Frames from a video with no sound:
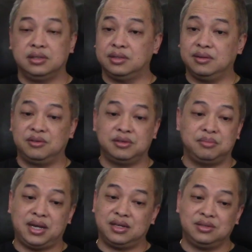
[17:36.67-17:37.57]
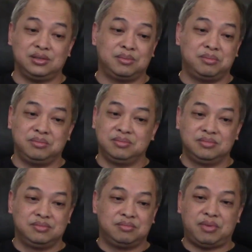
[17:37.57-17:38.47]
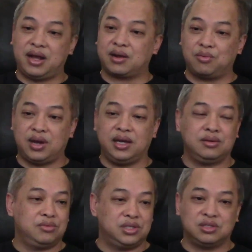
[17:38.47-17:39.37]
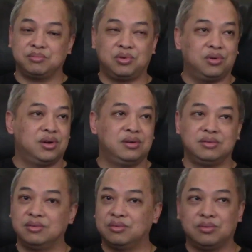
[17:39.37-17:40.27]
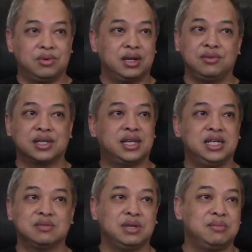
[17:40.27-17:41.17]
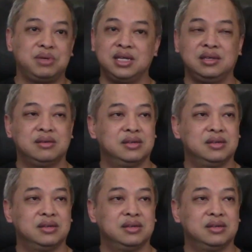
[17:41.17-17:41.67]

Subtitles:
It doesn't matter you're black, white, rich or poor, whatever the case may be,